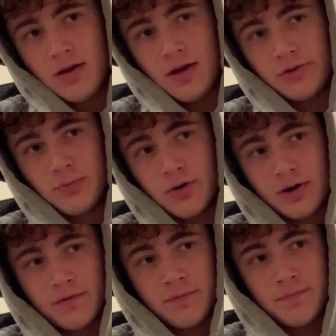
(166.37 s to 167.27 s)
It's more
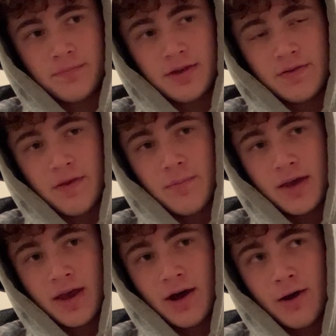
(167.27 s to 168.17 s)
of, can they
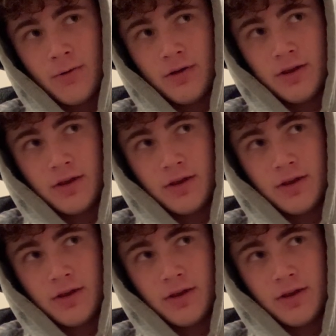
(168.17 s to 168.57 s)
pick out,